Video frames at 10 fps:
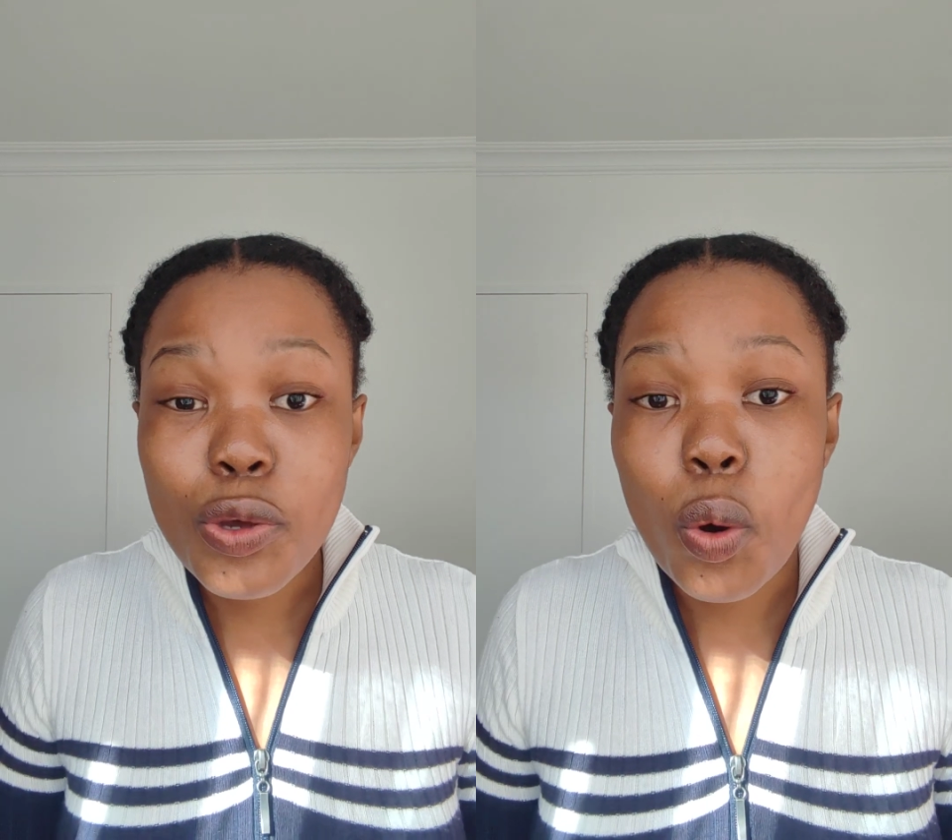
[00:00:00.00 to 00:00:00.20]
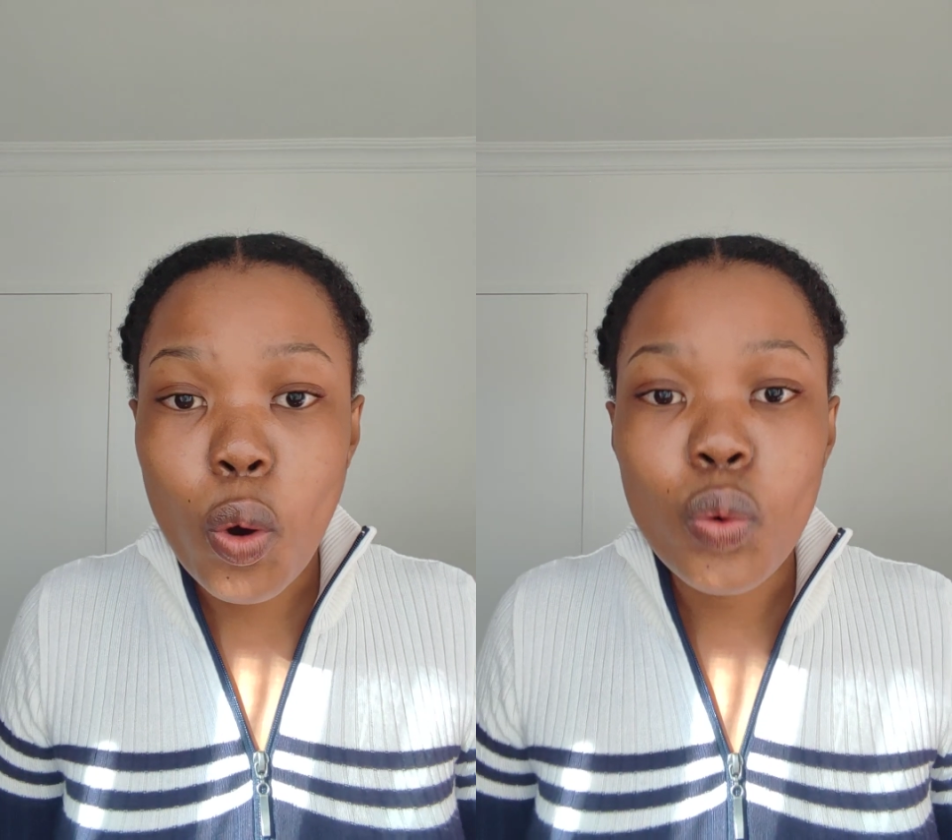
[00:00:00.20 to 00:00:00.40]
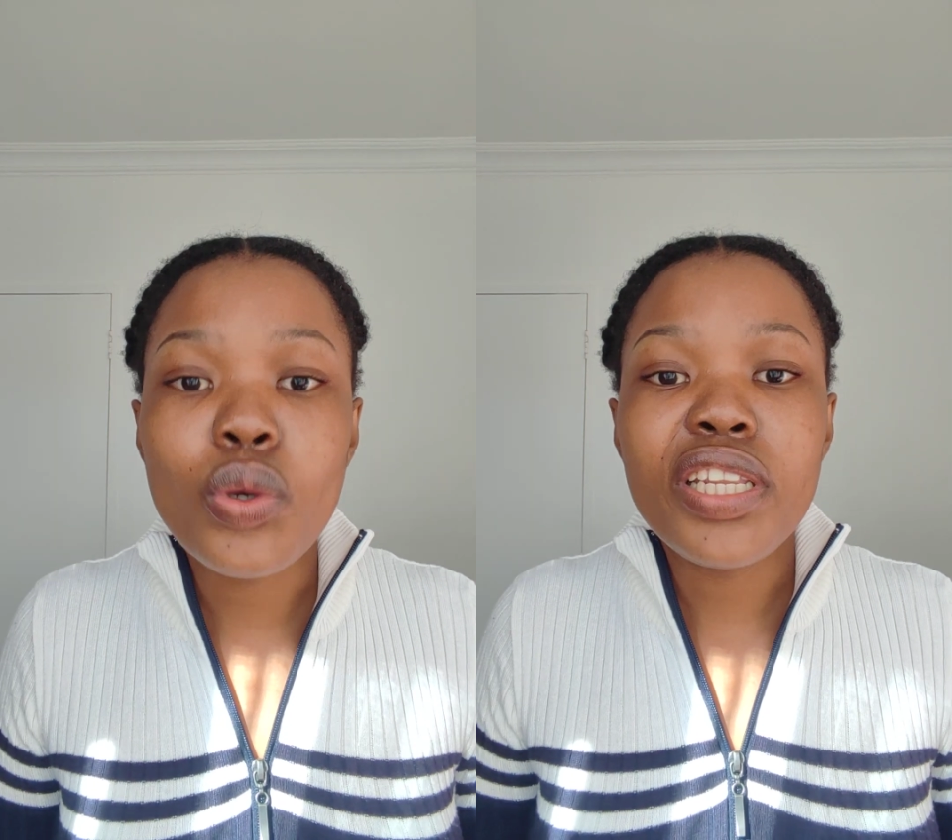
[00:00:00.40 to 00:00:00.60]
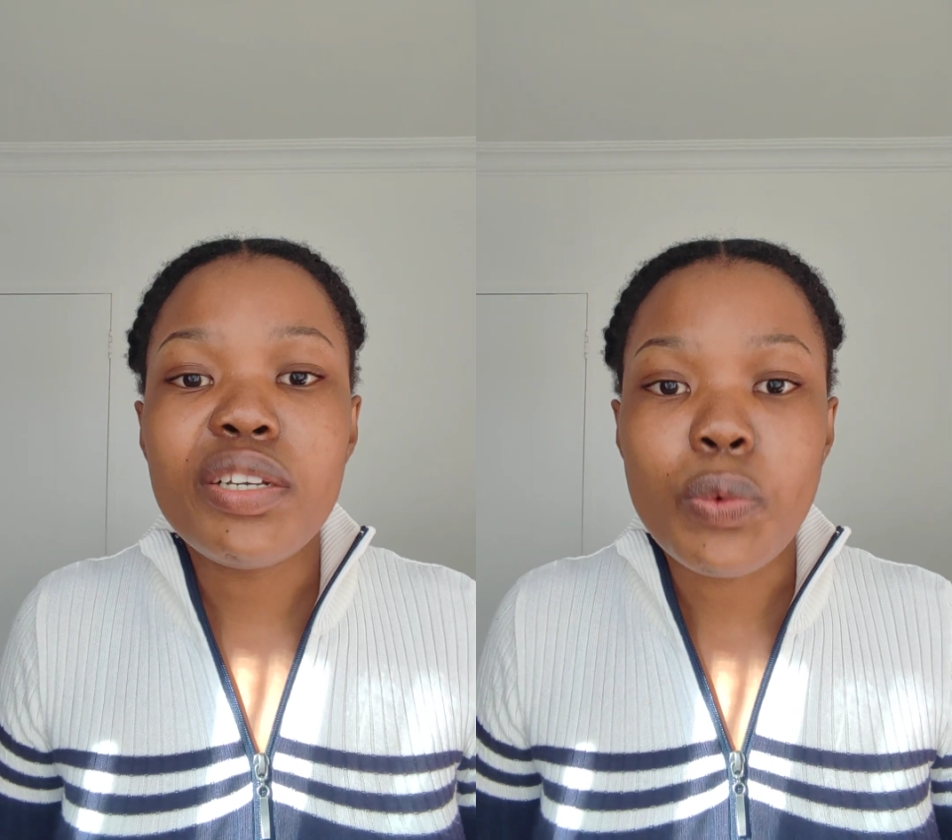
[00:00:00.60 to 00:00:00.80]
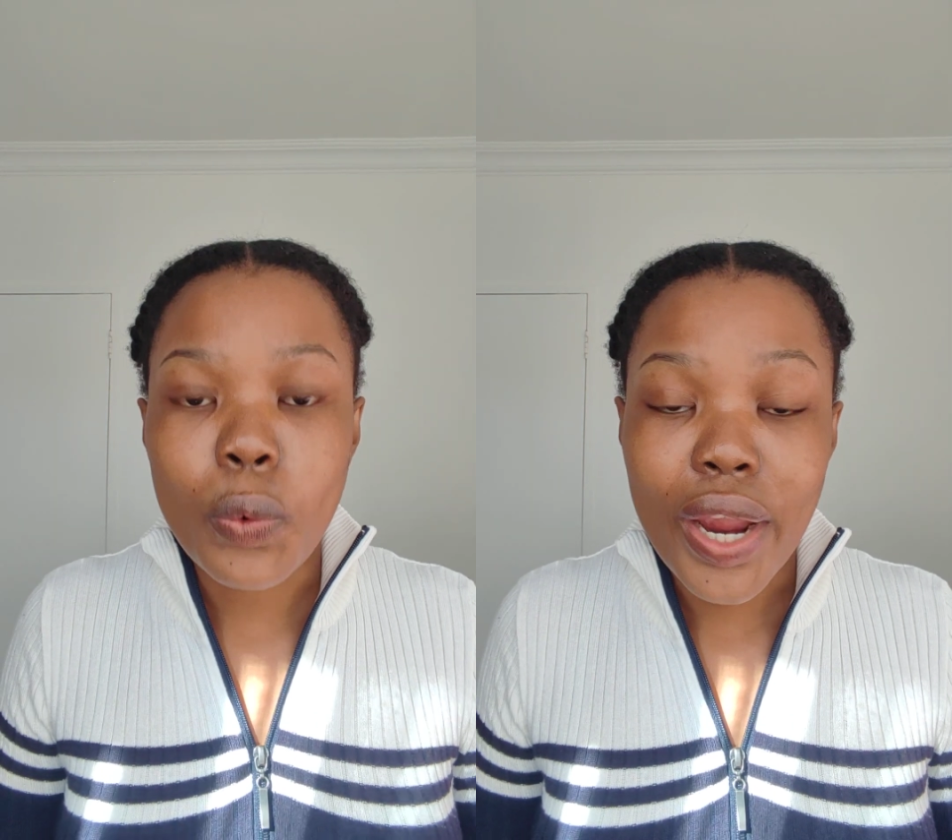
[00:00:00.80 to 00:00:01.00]
the
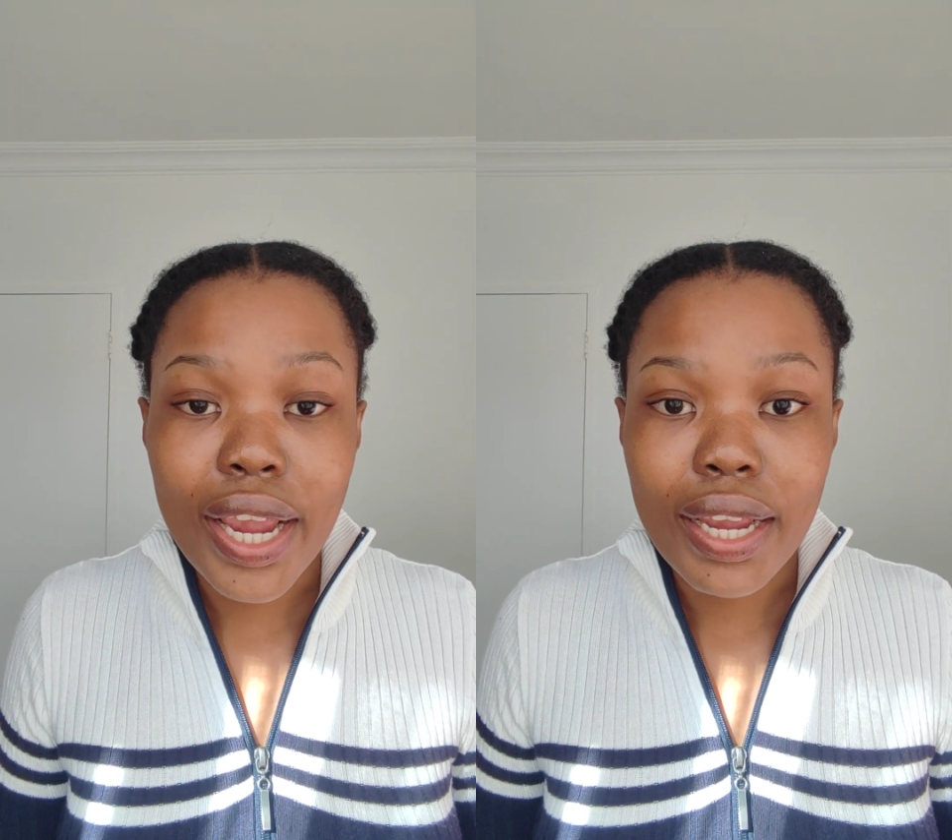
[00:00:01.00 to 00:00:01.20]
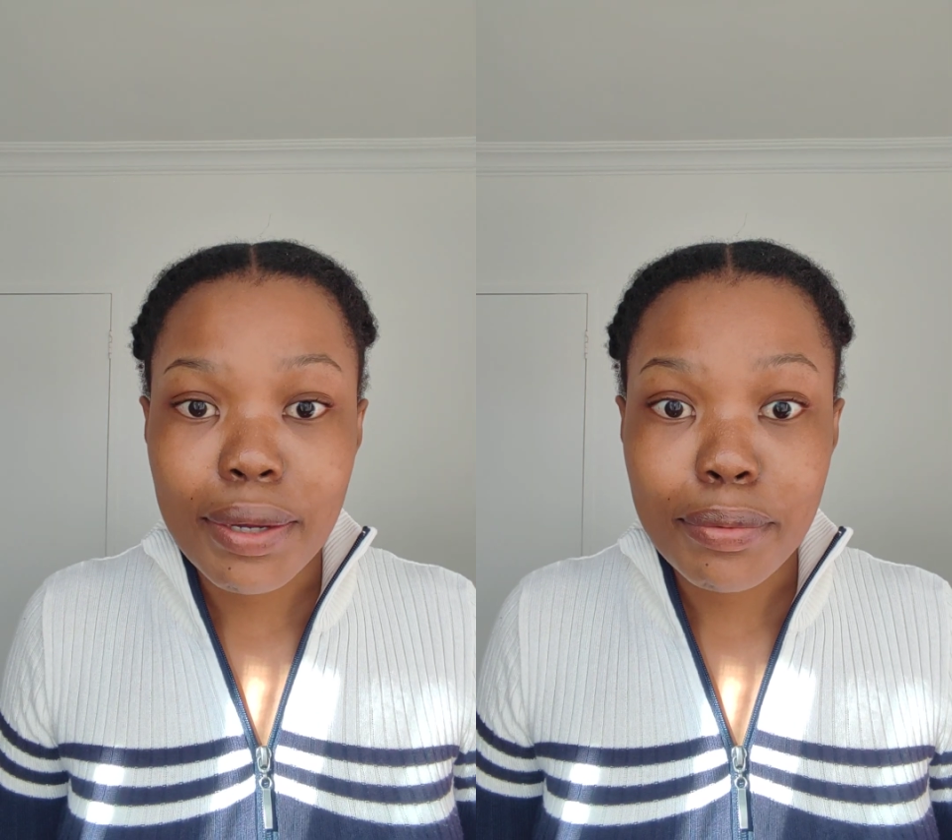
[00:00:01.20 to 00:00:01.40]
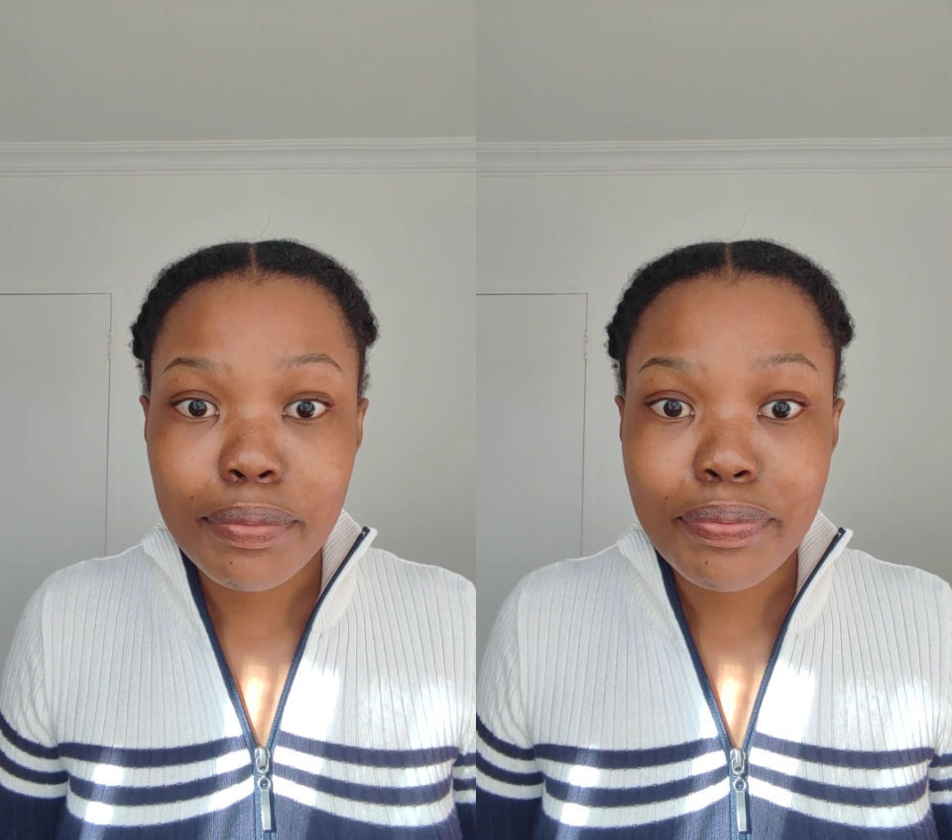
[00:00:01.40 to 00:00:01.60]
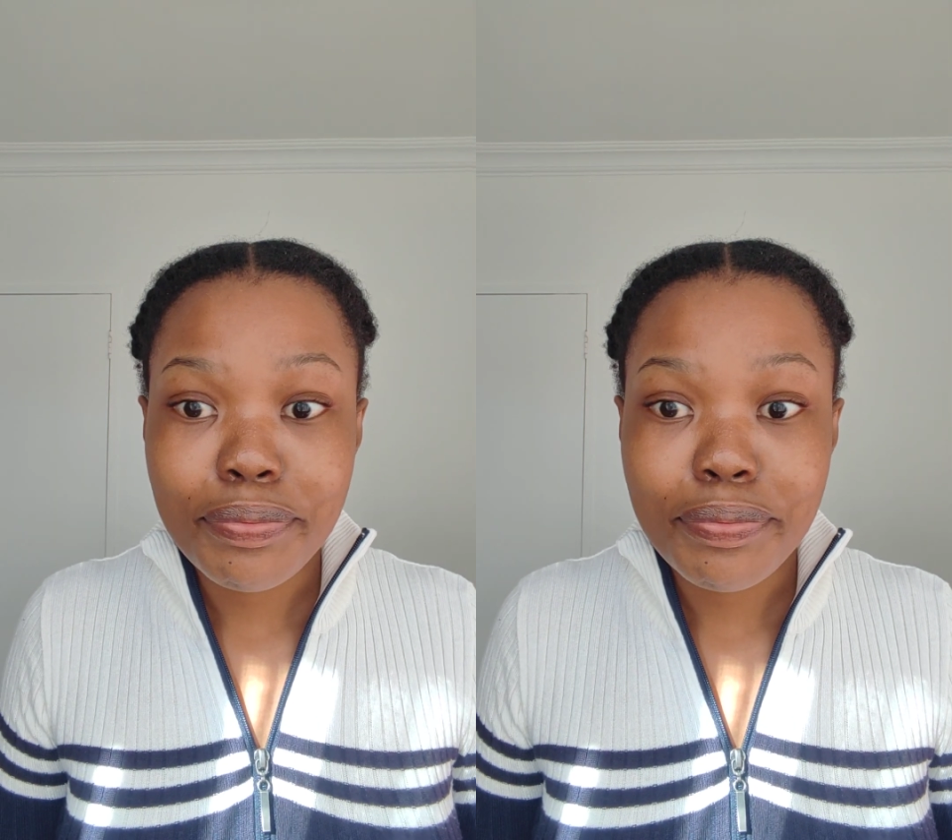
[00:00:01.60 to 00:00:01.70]
only way.